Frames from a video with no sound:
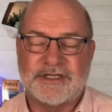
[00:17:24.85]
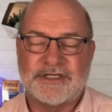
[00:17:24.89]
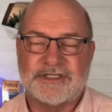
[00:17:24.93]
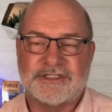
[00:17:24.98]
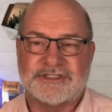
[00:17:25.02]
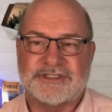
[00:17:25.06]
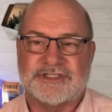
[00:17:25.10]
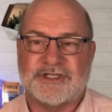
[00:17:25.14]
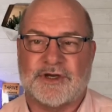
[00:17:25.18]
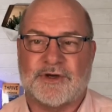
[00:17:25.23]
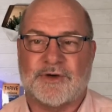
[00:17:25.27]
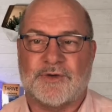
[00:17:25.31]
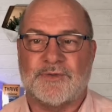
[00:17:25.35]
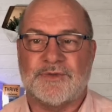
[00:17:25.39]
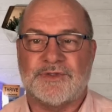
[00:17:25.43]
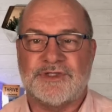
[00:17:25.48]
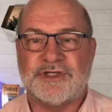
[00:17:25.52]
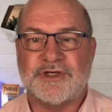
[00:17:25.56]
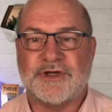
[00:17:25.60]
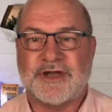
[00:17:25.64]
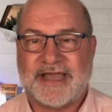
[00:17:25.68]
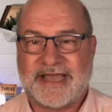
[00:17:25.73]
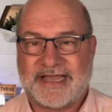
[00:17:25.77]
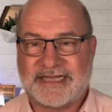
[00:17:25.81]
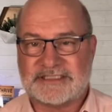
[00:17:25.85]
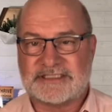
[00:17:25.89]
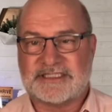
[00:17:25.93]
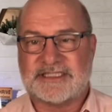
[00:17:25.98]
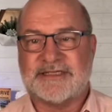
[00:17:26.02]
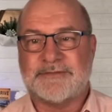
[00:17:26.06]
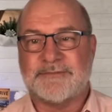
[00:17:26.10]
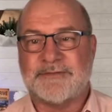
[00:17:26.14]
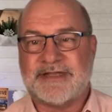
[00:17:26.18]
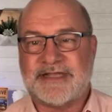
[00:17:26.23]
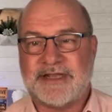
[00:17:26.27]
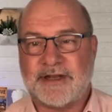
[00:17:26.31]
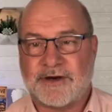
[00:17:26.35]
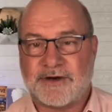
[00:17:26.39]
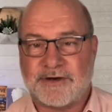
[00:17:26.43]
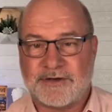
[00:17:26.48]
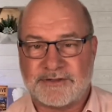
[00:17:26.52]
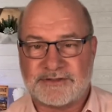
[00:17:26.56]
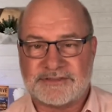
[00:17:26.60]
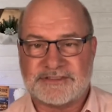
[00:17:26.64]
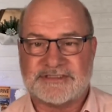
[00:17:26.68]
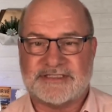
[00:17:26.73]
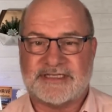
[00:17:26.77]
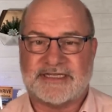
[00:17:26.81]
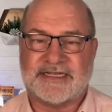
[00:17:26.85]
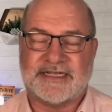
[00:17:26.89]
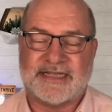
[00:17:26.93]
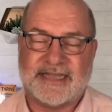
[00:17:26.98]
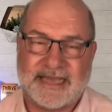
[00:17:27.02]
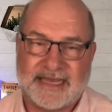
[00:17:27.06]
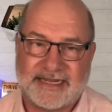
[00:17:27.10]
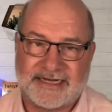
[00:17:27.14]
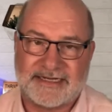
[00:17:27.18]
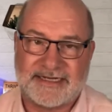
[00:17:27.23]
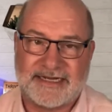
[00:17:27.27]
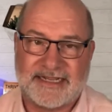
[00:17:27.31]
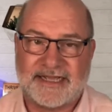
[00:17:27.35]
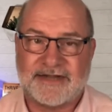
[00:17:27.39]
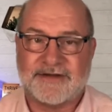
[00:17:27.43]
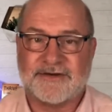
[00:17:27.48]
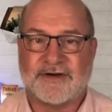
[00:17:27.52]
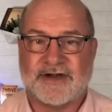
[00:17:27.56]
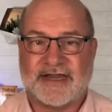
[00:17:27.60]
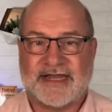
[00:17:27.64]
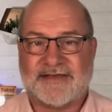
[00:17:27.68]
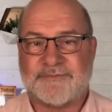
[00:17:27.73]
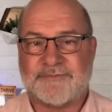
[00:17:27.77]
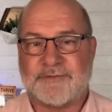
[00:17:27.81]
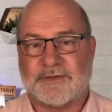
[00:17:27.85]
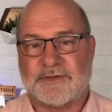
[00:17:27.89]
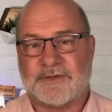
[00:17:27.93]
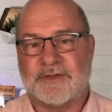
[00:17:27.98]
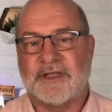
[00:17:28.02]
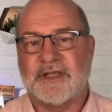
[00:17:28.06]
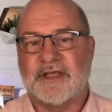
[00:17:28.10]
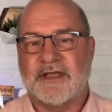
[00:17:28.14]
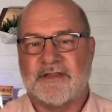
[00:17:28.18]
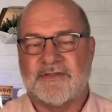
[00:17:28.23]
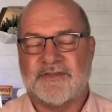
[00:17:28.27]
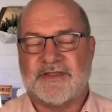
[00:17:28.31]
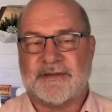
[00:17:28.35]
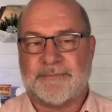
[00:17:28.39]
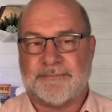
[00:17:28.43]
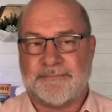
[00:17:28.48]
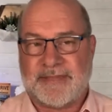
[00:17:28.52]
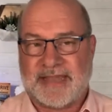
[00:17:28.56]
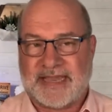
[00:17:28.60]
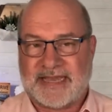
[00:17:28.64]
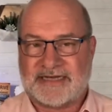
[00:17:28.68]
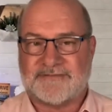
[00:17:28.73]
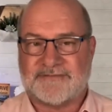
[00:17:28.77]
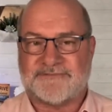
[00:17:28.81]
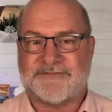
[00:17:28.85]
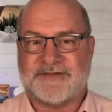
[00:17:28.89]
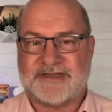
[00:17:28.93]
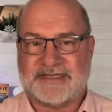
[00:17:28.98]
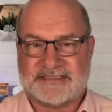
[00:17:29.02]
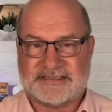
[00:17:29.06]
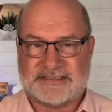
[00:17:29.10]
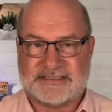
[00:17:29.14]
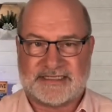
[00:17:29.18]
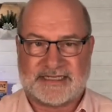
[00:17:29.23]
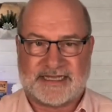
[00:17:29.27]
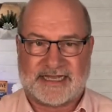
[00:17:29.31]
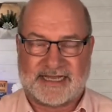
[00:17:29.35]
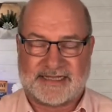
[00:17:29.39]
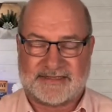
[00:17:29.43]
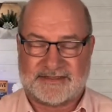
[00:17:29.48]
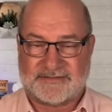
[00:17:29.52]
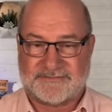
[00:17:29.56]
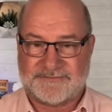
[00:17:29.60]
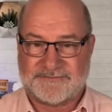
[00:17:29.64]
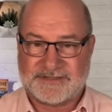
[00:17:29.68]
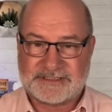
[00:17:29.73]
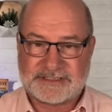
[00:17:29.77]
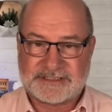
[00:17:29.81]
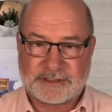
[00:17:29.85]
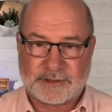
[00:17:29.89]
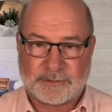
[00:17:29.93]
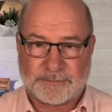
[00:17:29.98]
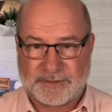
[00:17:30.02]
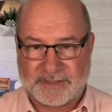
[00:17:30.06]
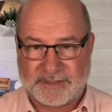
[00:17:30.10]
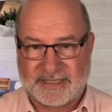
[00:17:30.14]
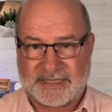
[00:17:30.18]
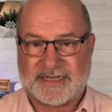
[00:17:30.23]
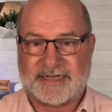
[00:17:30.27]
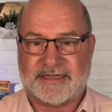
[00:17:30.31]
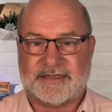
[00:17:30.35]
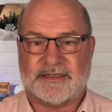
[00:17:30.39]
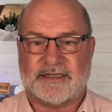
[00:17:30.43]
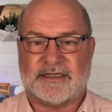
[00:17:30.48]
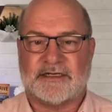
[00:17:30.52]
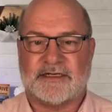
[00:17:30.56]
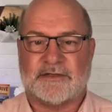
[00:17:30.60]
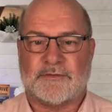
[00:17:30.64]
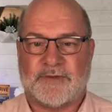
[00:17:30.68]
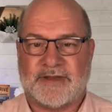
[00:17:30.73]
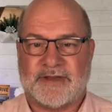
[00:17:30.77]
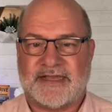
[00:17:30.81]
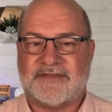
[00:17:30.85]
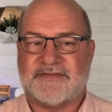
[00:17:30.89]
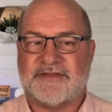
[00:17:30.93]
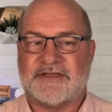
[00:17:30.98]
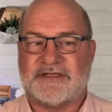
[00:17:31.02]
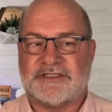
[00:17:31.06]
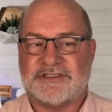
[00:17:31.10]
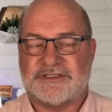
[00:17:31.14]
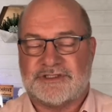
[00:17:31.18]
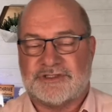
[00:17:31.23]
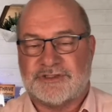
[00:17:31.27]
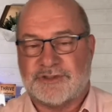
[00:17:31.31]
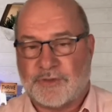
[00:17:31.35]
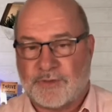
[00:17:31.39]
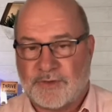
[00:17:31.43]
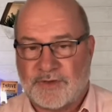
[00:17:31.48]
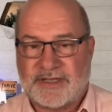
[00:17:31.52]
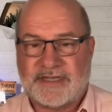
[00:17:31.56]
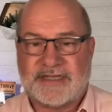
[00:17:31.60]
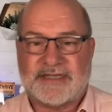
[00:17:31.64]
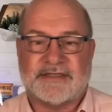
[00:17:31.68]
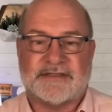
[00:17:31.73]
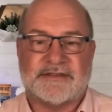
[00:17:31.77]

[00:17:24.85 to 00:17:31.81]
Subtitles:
So you're actually rehearsing at an inner level that manifests on the physical plane in a way that is joy.